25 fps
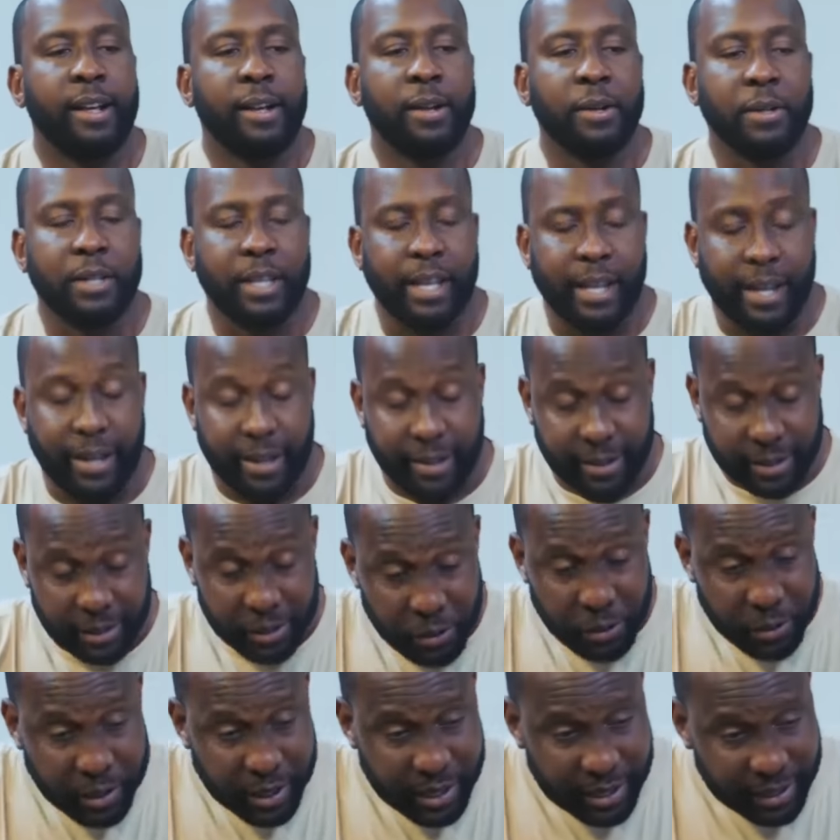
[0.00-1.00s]
Okay, you
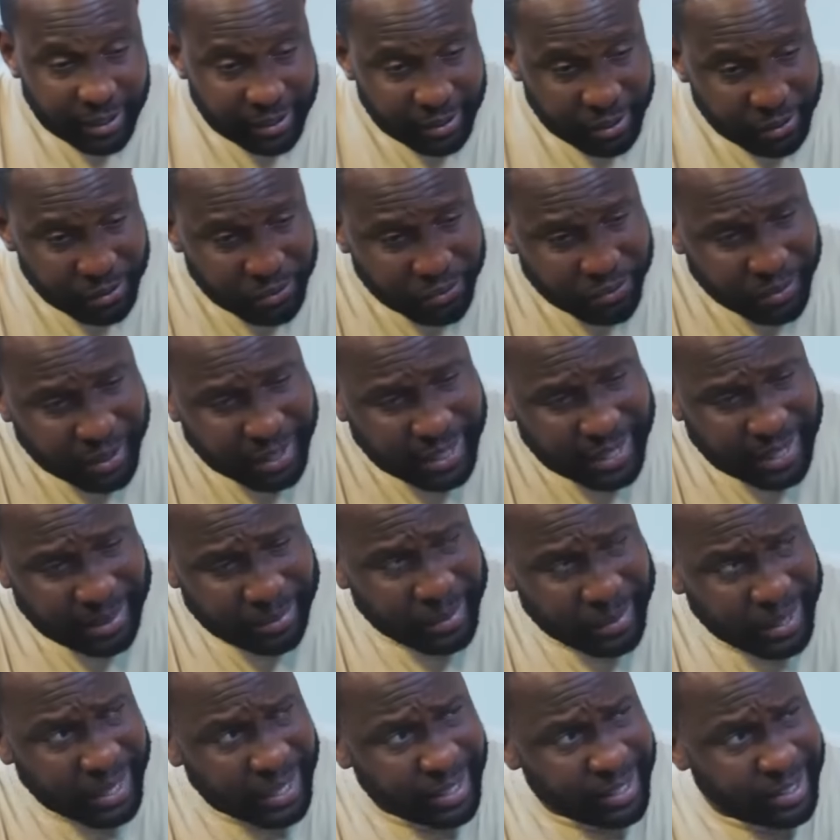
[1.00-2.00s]
know that new friend I
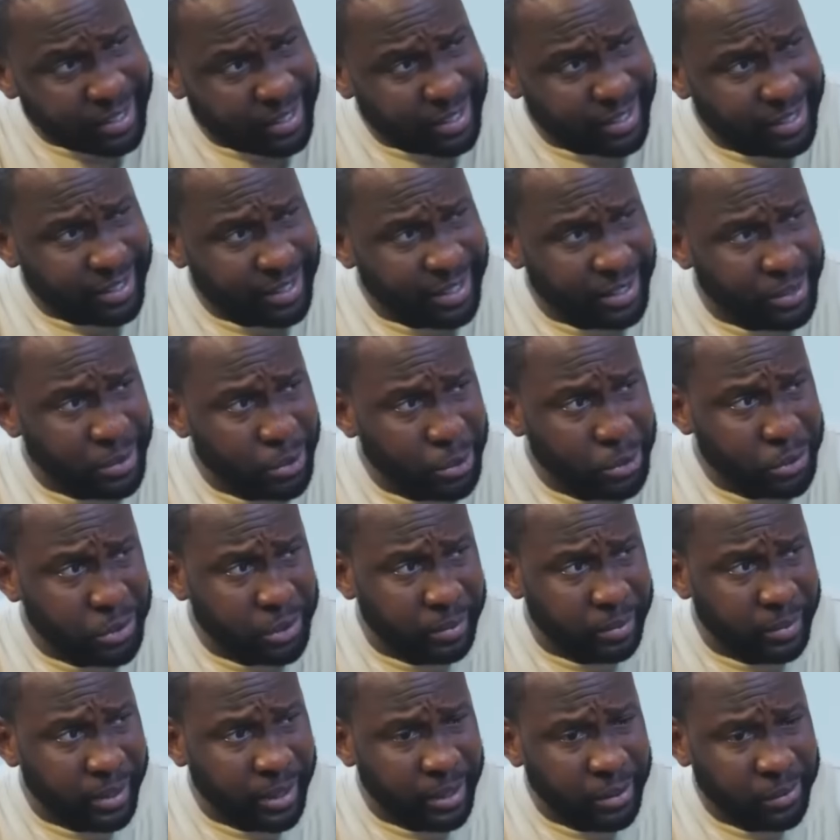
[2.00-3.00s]
made? I told you
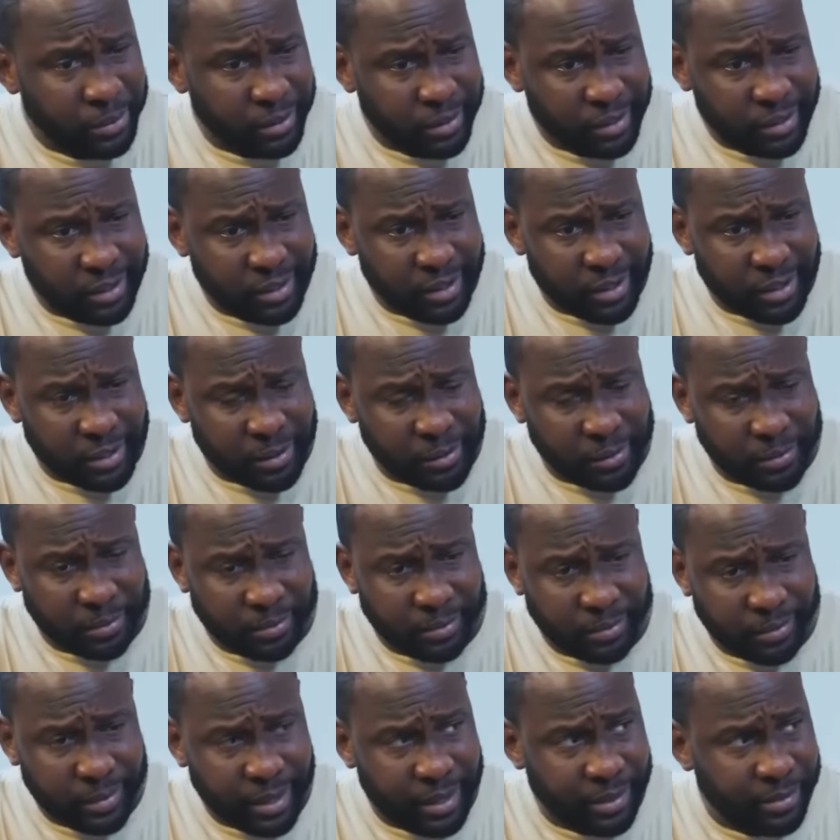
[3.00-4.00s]
about?
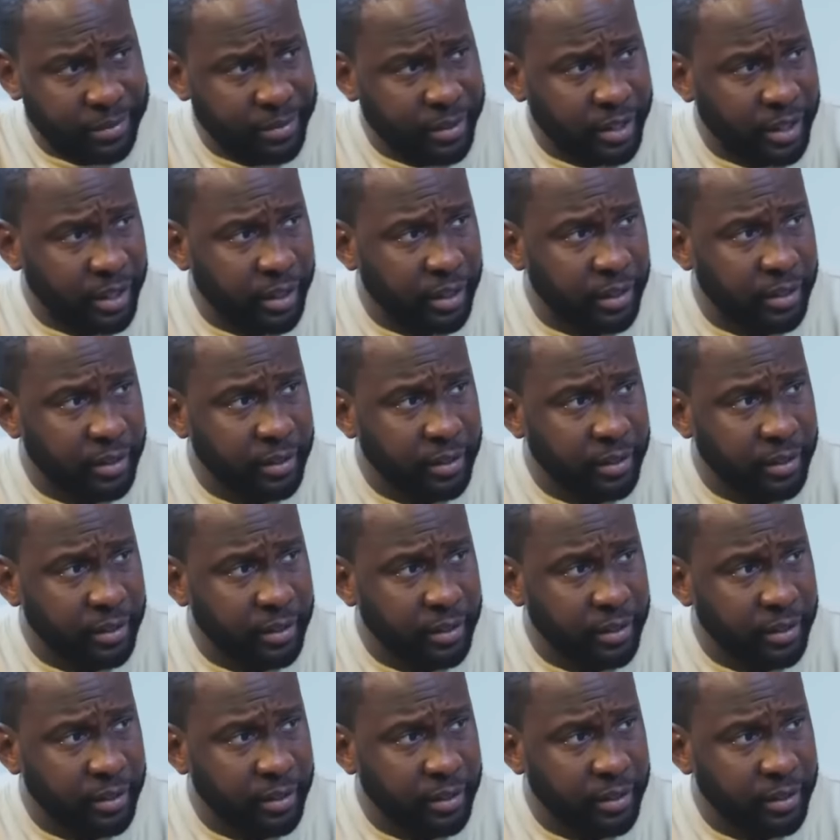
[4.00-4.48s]
F.A.